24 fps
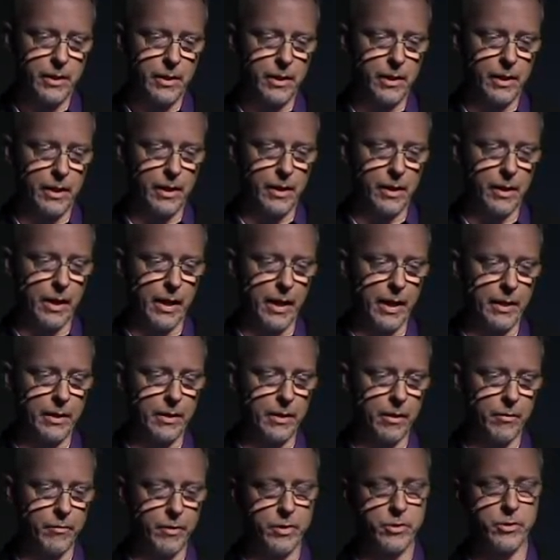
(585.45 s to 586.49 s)
and
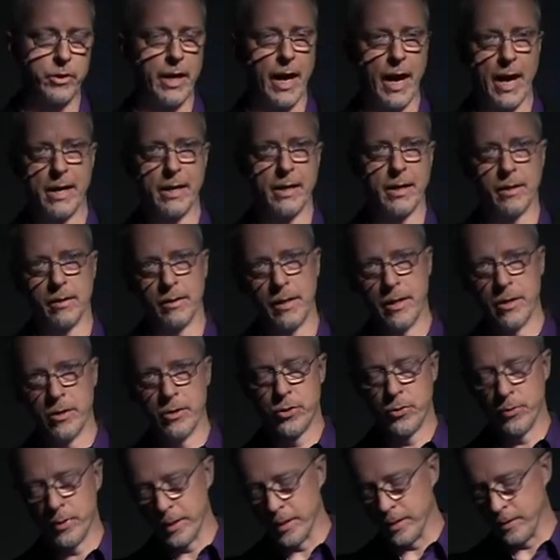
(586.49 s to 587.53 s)
eventually adding it later
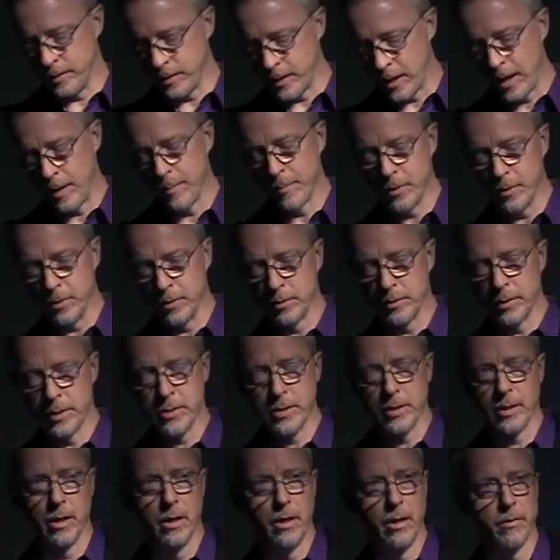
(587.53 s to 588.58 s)
to a table
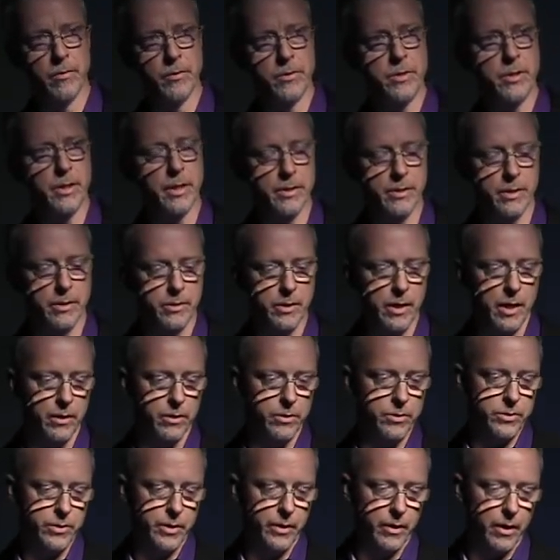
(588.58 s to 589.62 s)
listing all the CSS
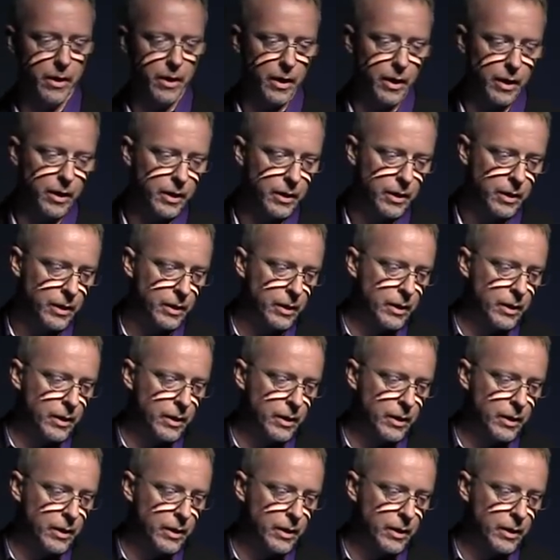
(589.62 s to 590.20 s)
colors there are